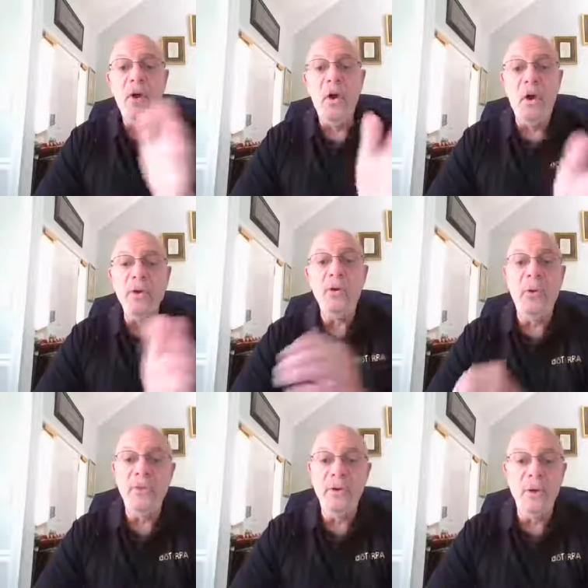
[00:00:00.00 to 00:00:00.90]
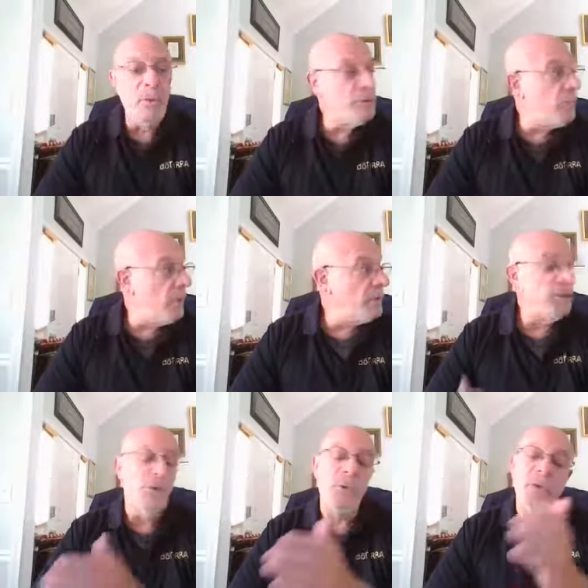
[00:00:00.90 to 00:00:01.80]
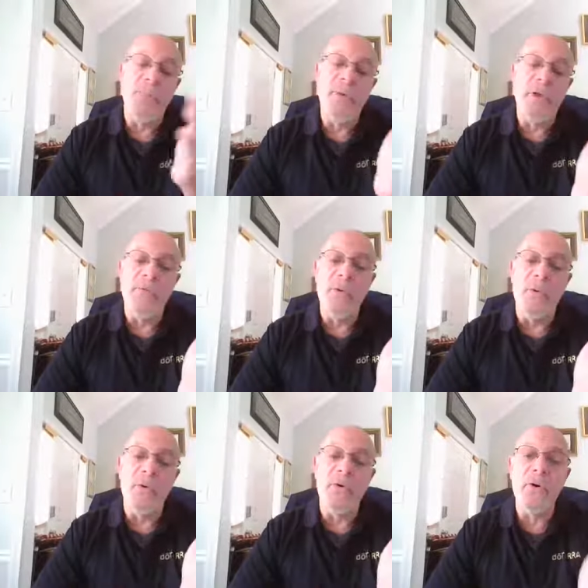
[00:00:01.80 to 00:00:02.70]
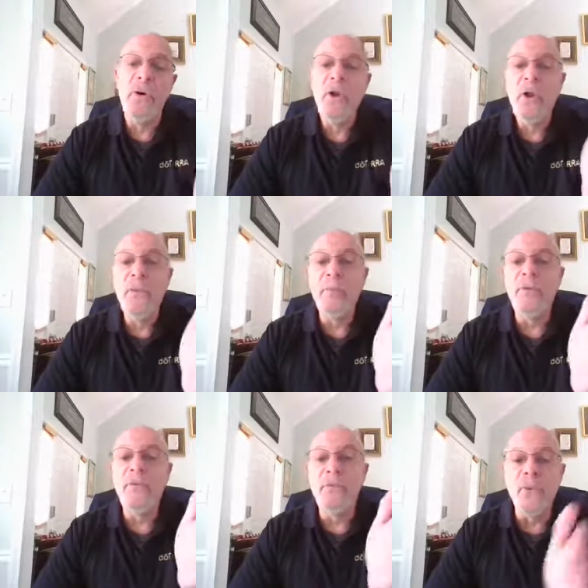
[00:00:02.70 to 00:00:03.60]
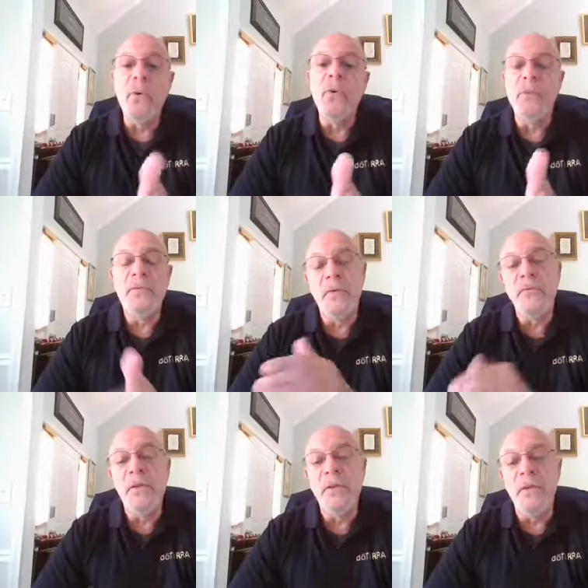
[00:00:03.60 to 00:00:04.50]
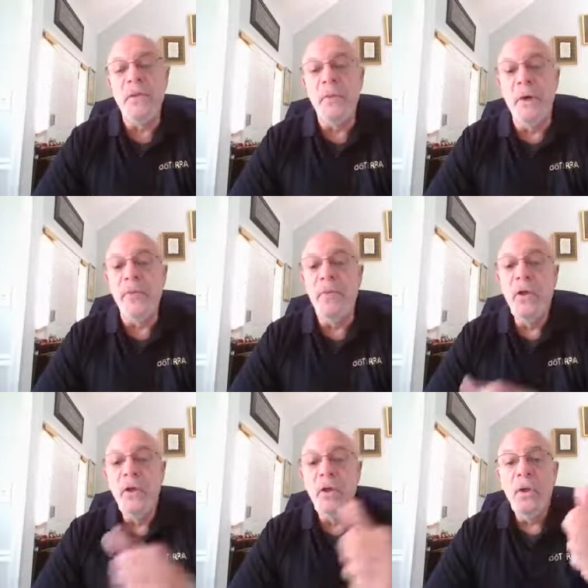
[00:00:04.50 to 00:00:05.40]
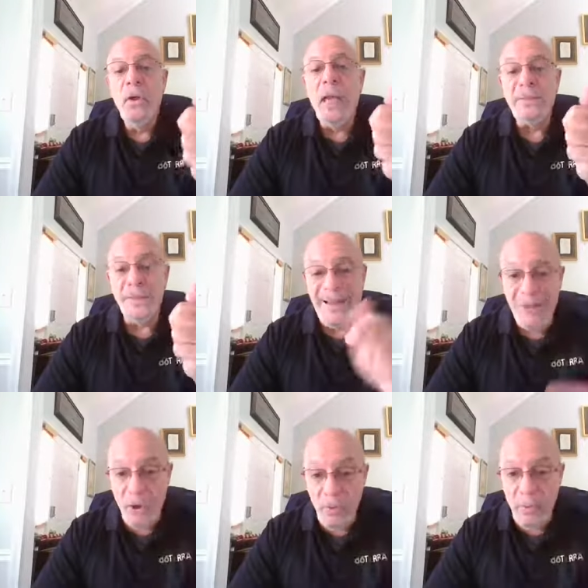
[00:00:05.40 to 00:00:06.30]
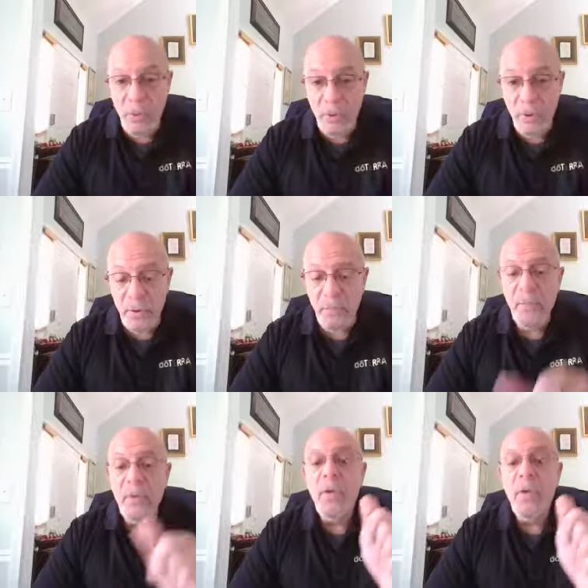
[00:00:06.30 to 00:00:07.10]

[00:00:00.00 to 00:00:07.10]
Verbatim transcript: All you have to do is place a 200 PV order before the 15th of the month as an LRP order.